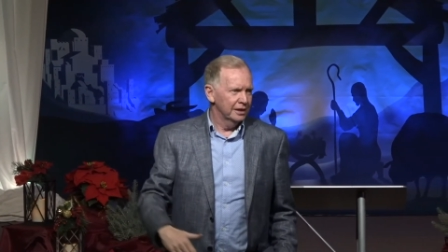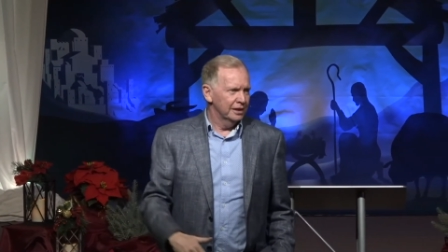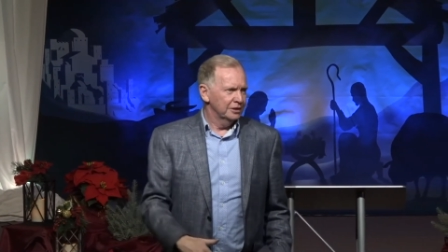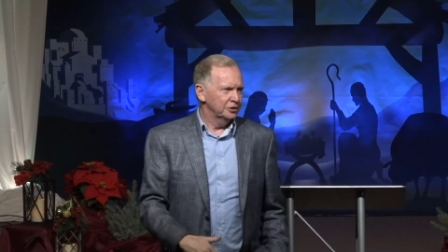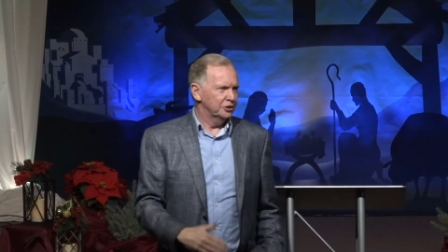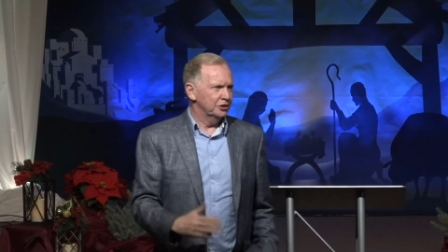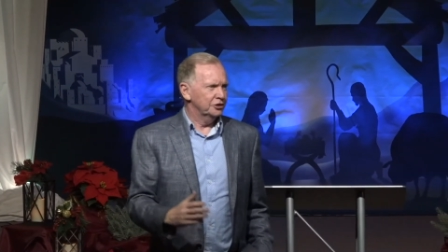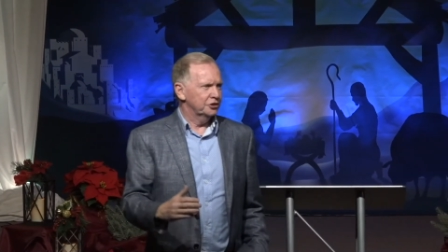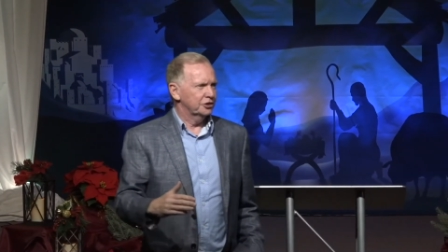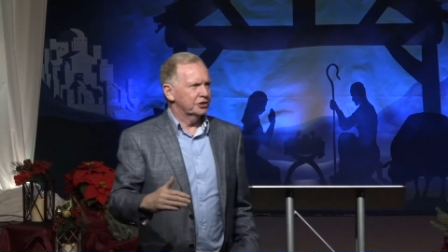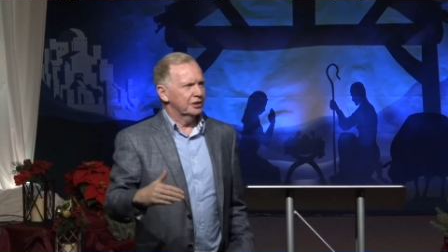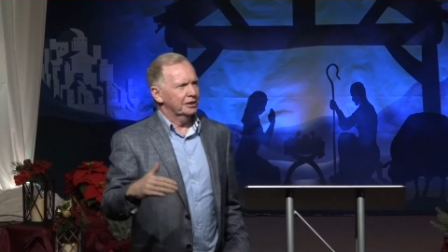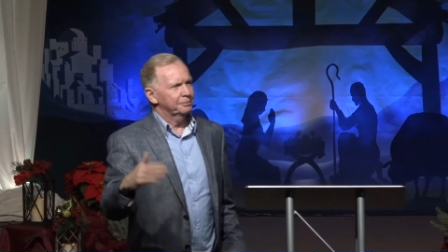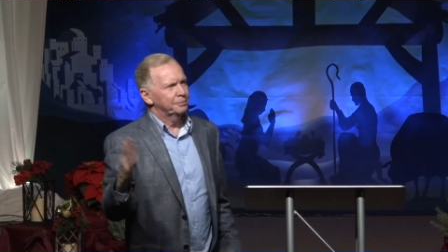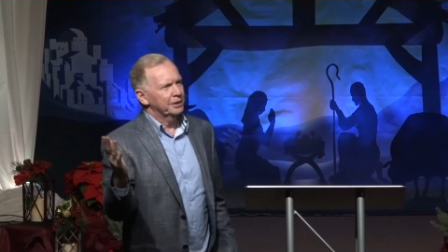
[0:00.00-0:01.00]
Jesus
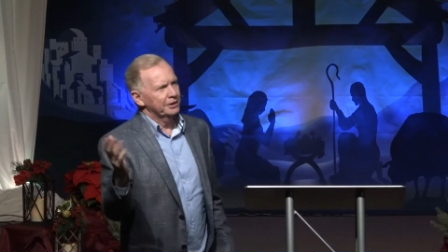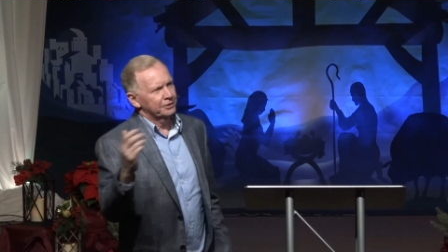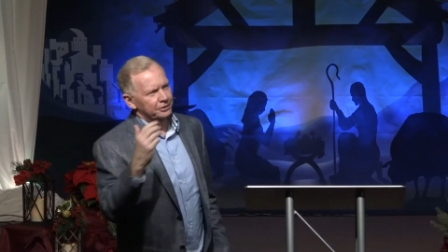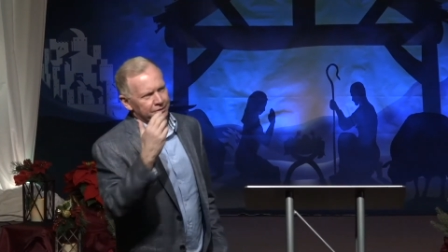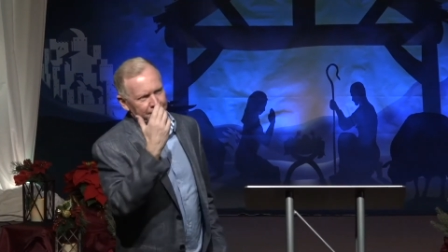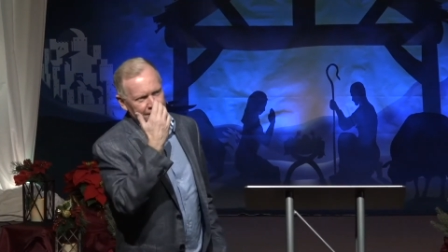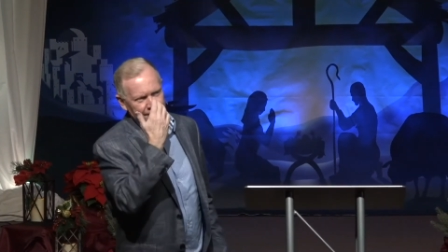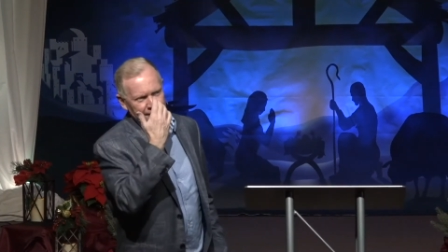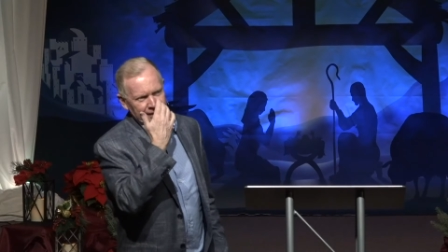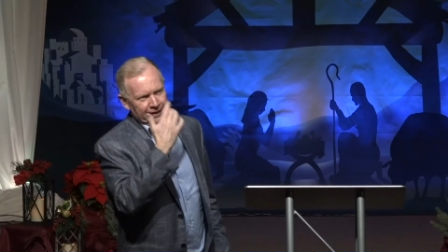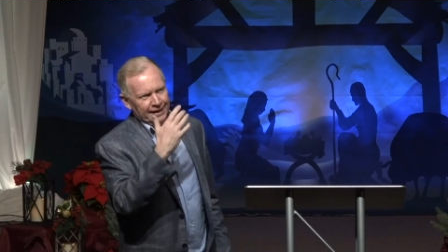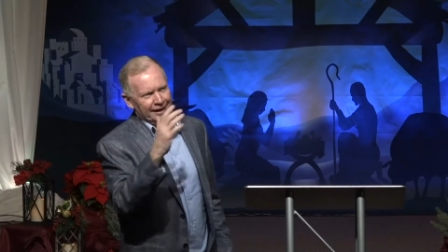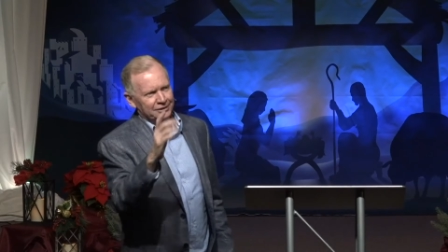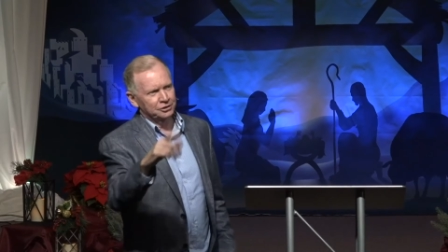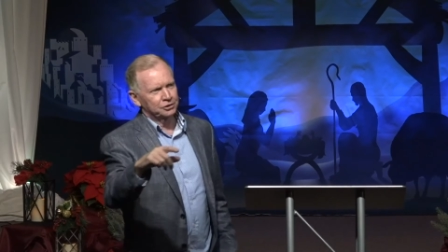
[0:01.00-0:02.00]
said, Peter,
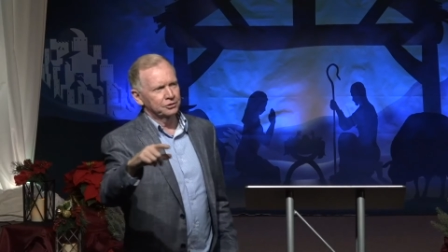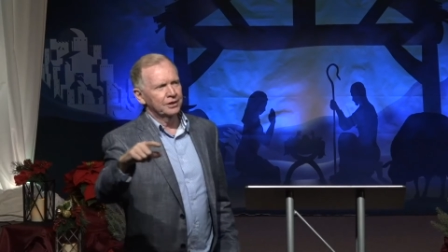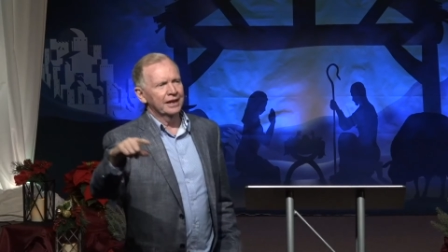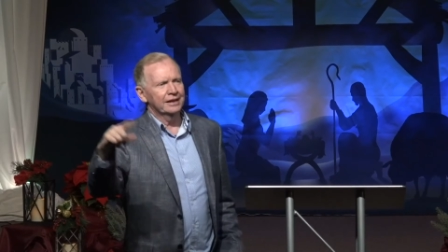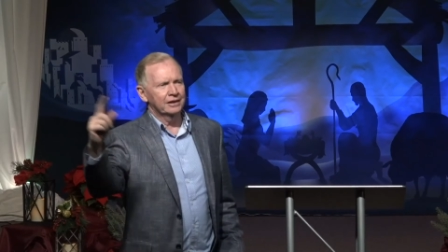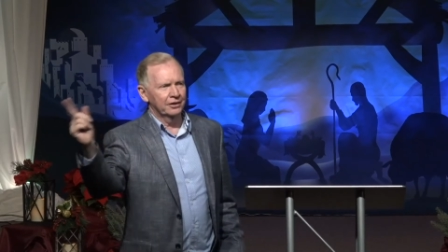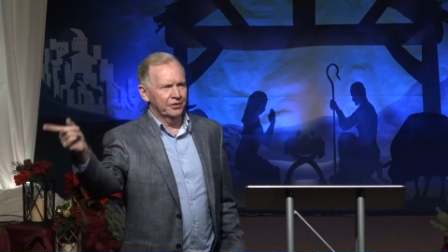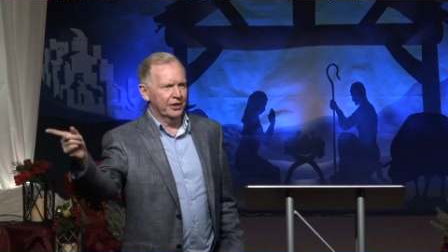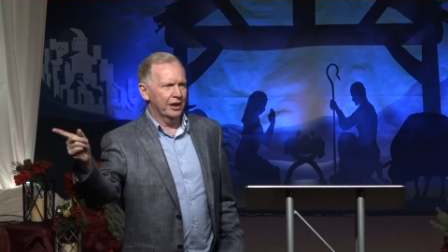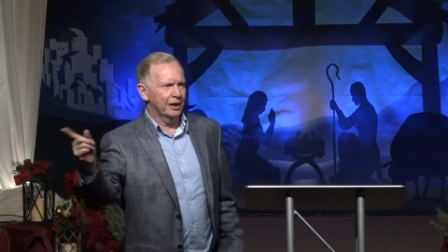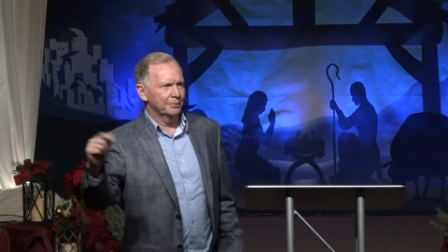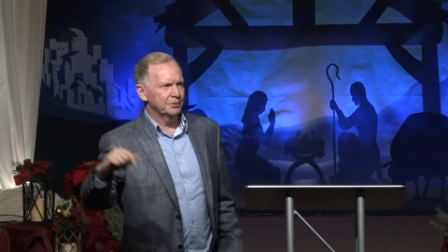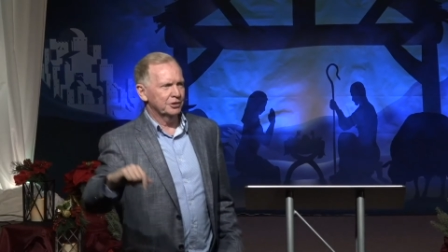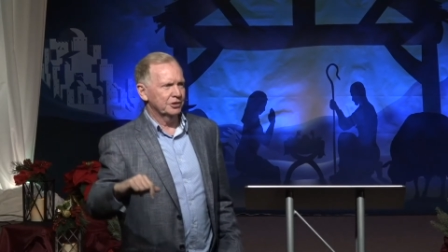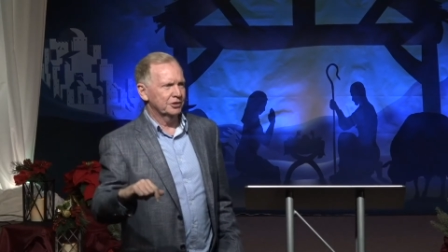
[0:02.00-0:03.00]
cast your net on the
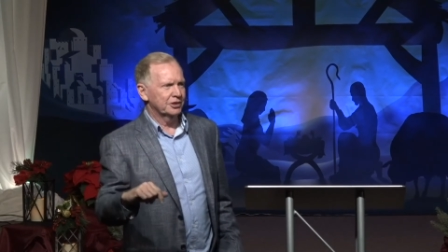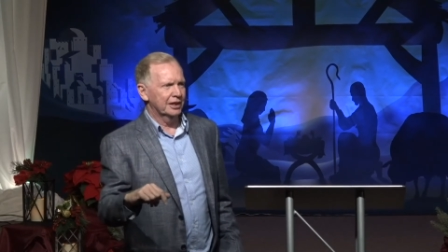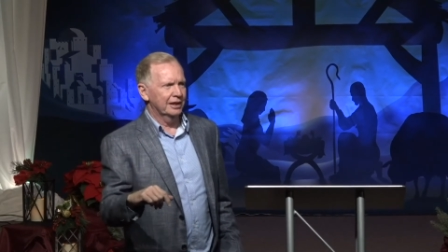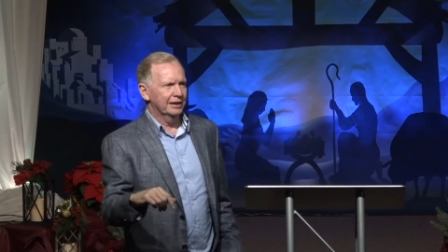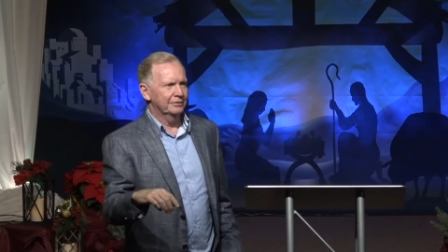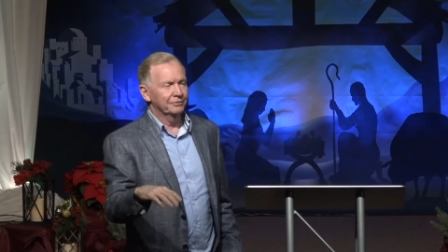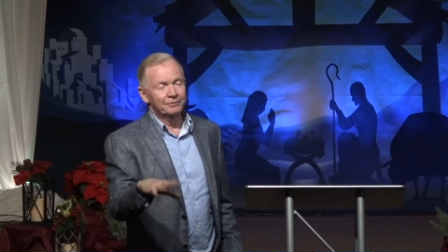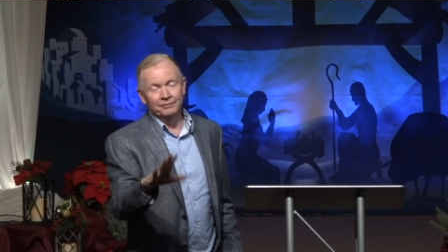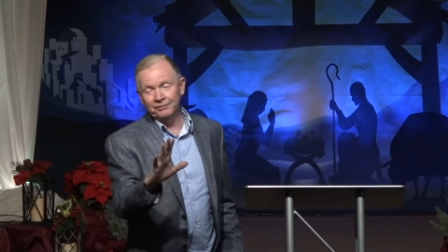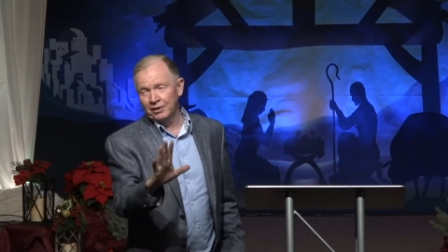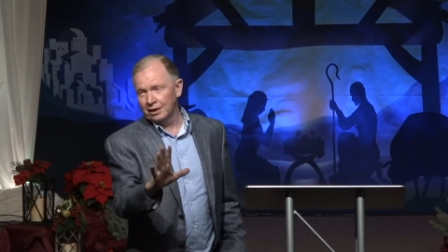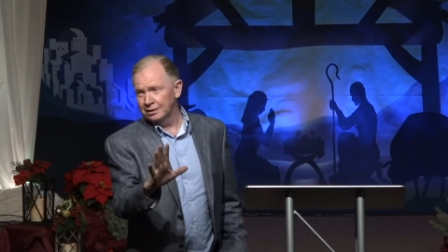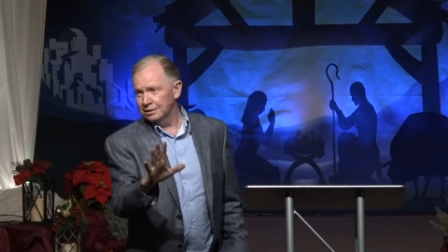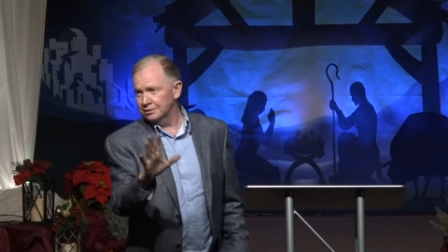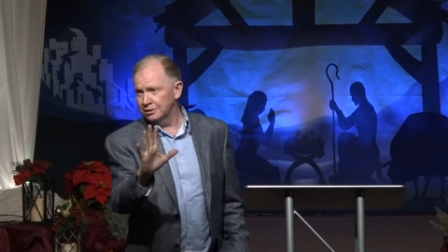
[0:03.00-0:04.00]
opposite side.
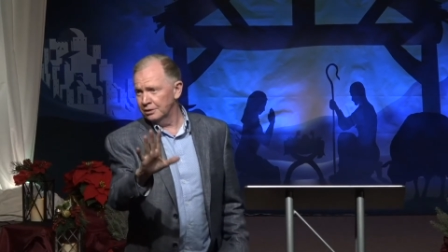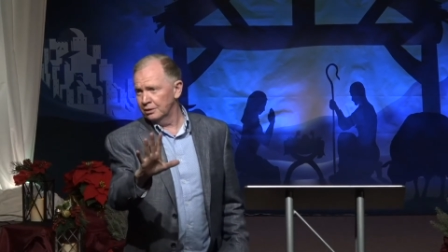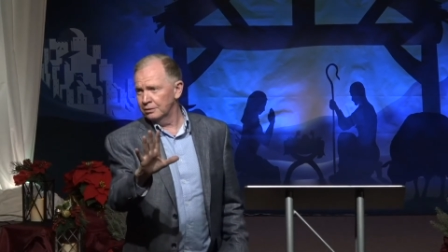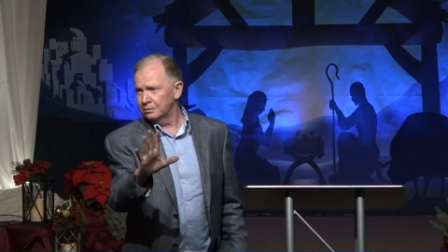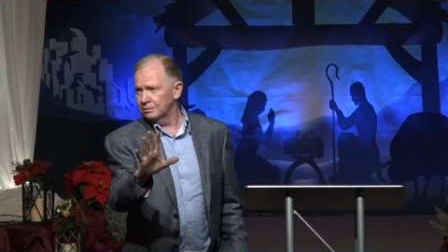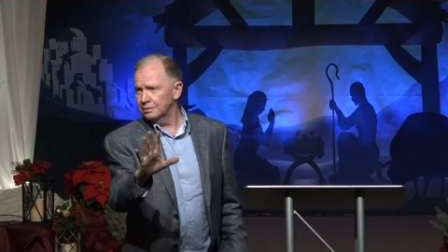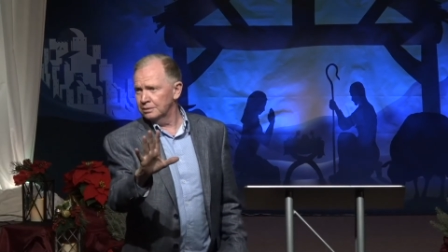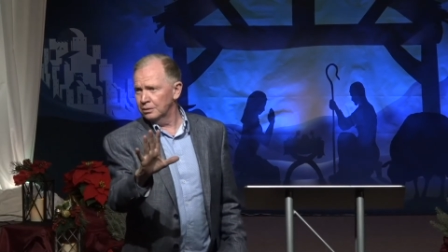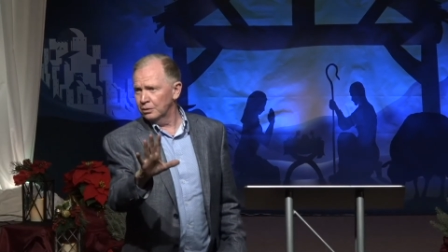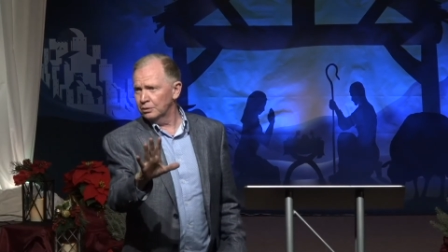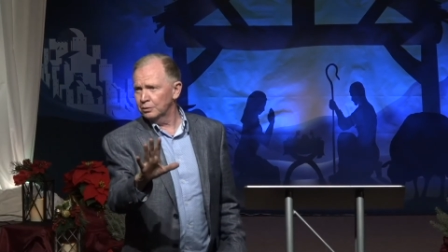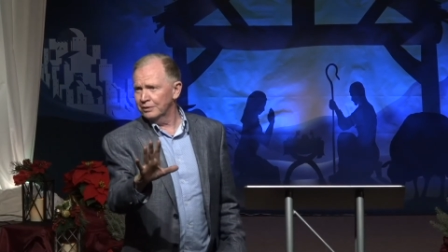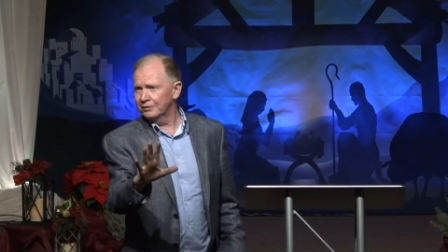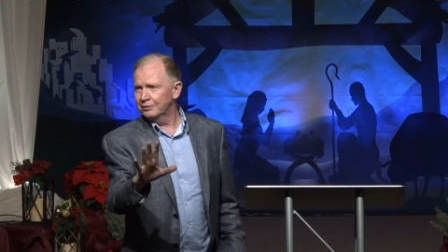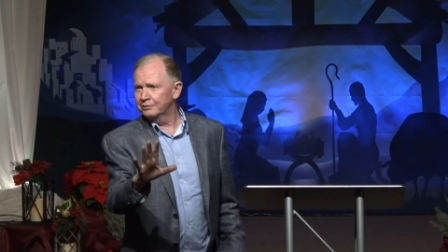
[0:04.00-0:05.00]
You know, Lord,
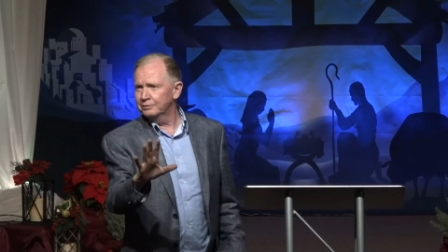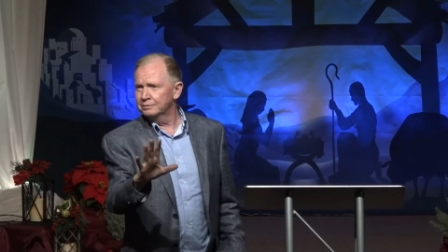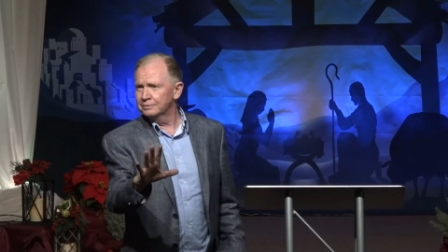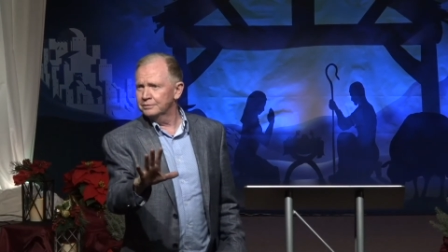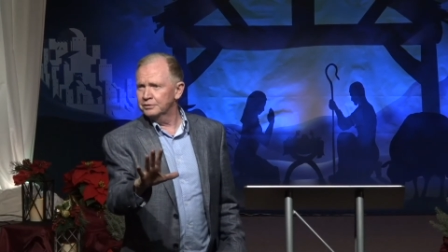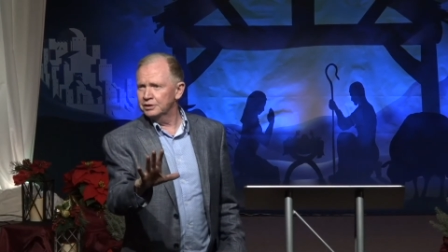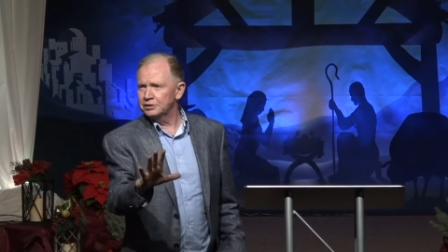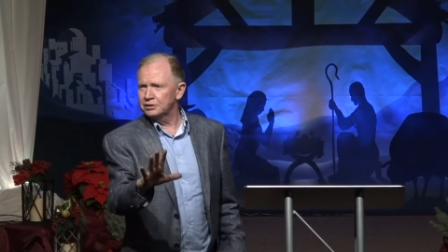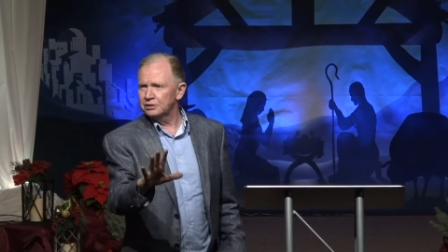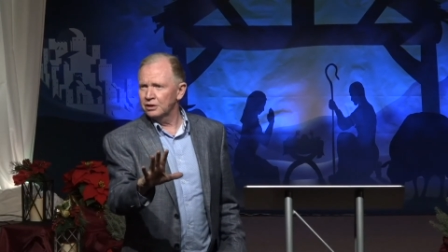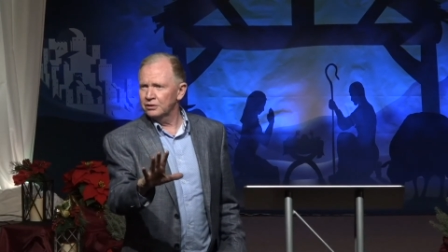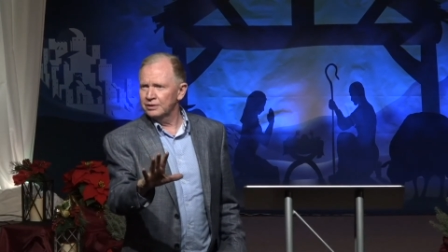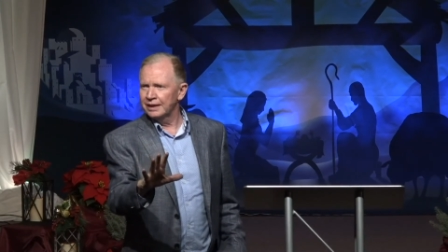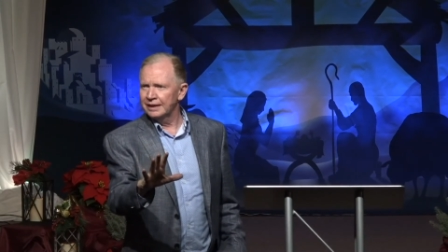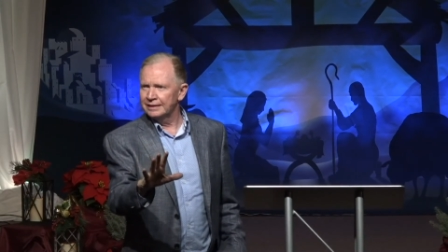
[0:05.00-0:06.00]
we've fished
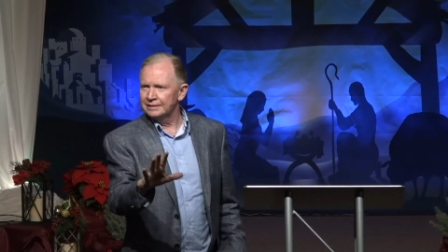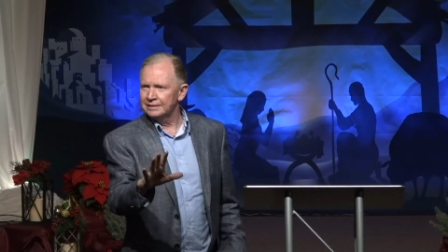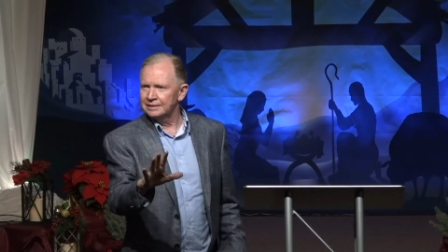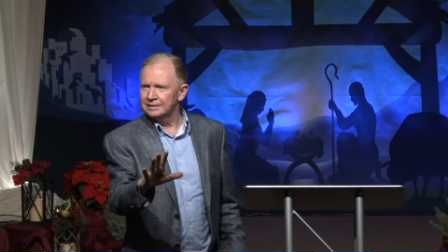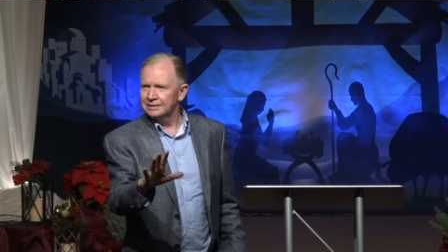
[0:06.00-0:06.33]
all night.